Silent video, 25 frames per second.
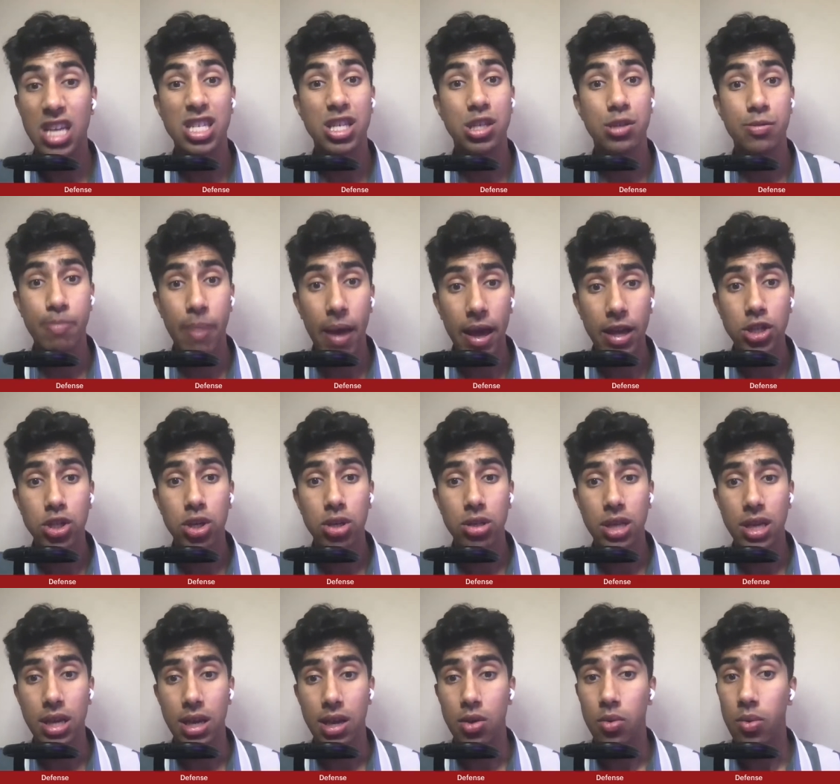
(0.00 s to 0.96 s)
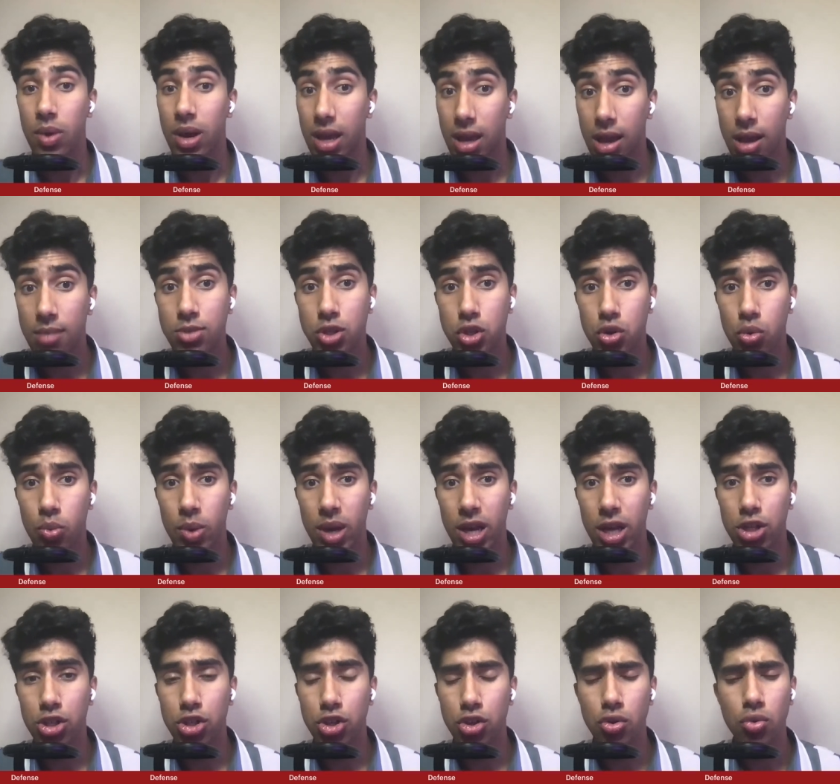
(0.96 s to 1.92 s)
especially when it comes to
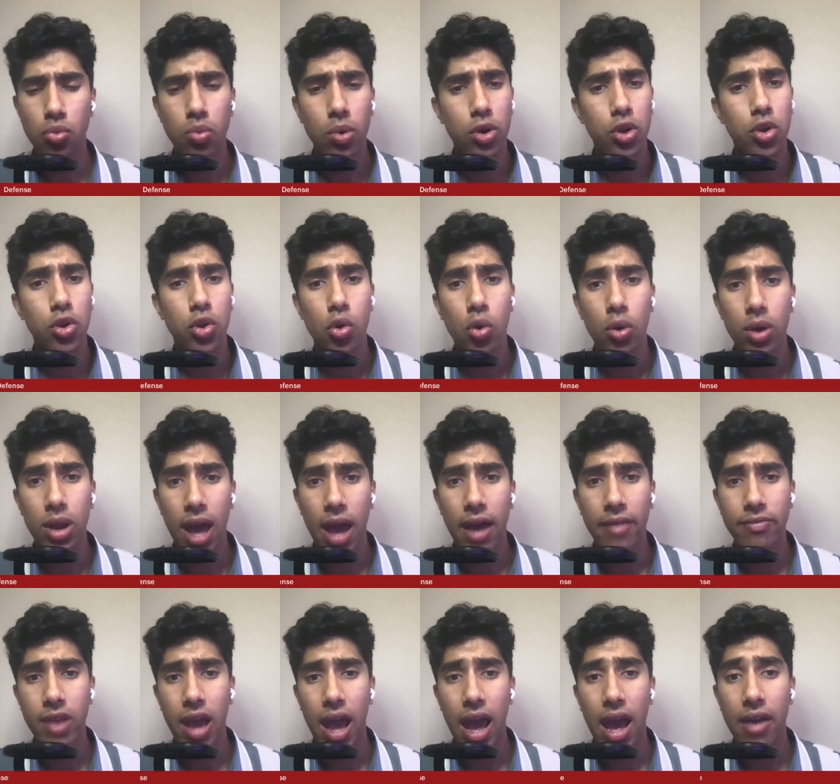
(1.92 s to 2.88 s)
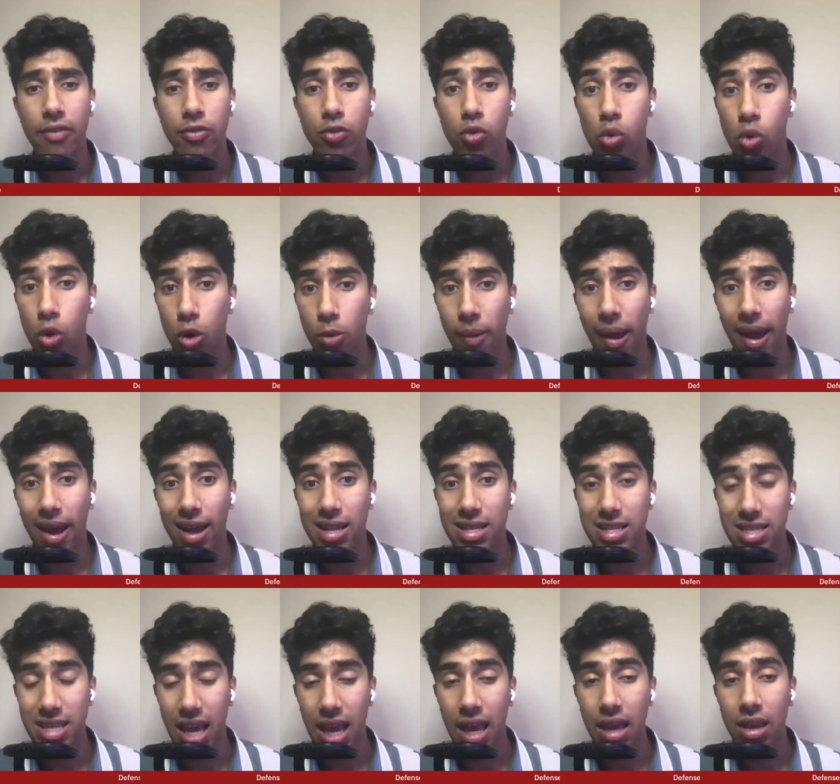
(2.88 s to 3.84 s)
week 2, where you're going to have quarterback
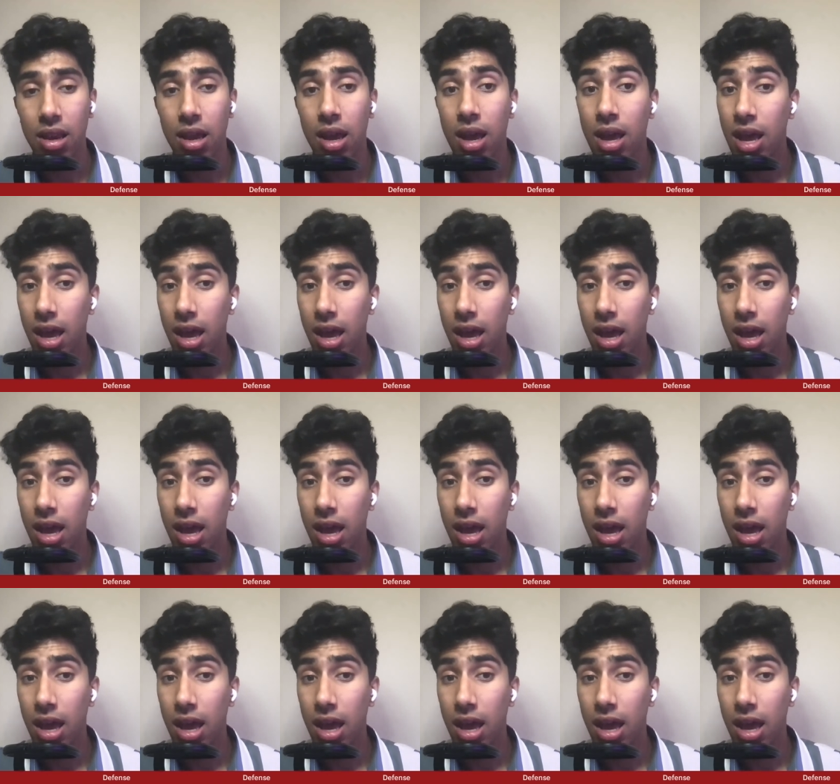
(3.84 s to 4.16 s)
contain